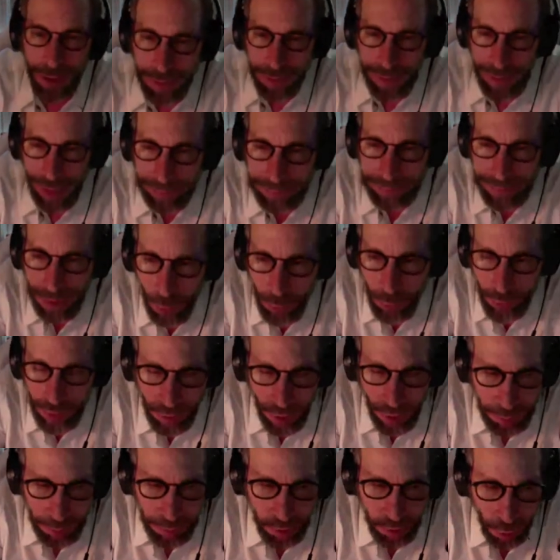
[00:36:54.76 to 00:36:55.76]
That's how we were
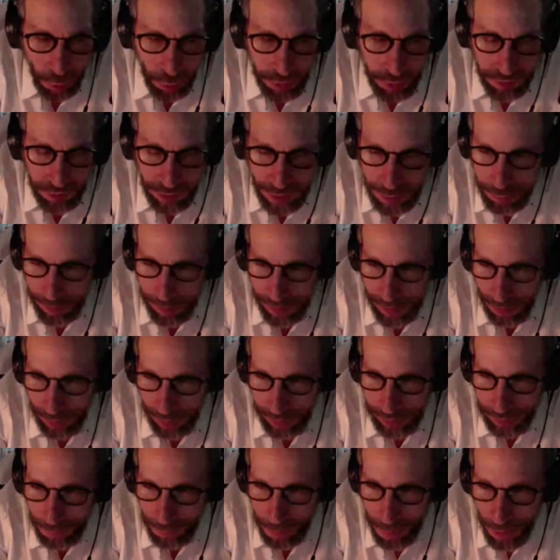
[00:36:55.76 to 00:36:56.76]
able to go to sleep at
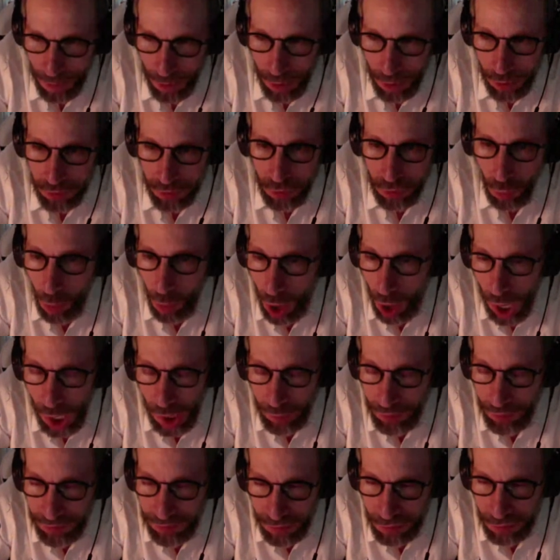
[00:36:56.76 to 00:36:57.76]
night. So all
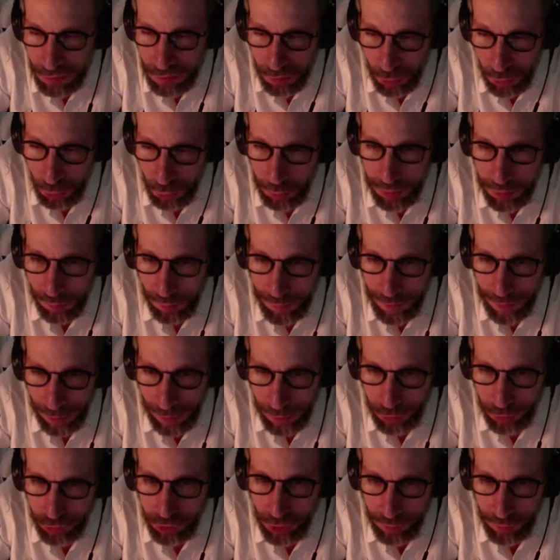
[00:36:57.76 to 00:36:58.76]
of us assumed that the
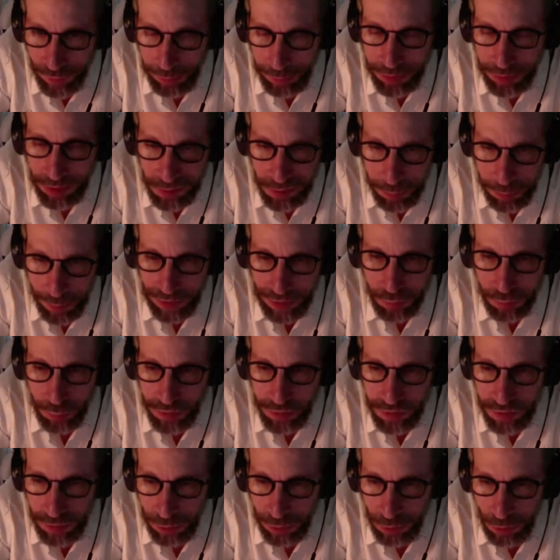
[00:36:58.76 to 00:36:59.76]
energy of empty space
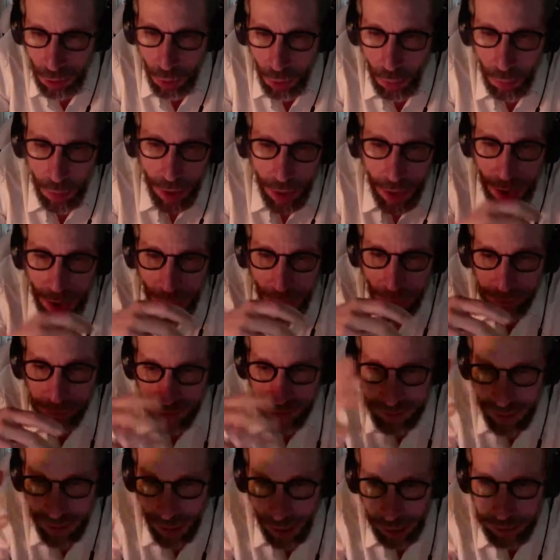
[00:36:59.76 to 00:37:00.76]
was zero, and this
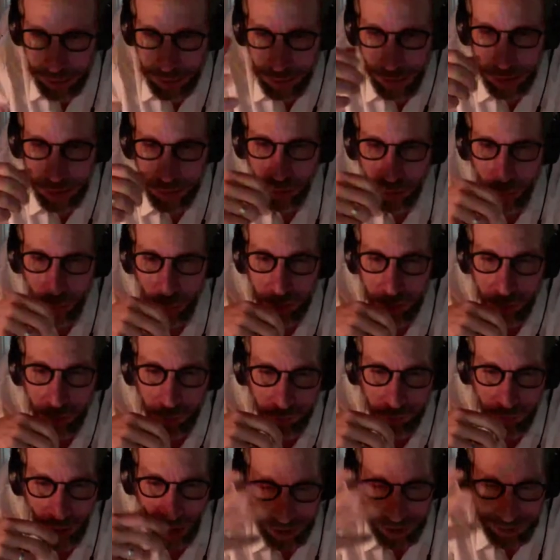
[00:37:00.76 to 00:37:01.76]
calculation was
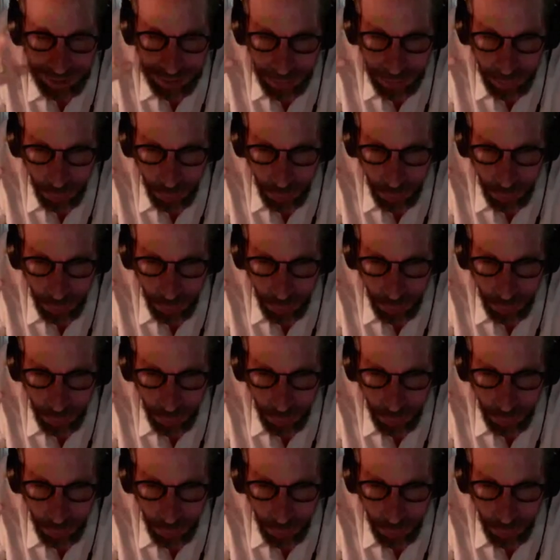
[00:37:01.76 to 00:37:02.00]
vastly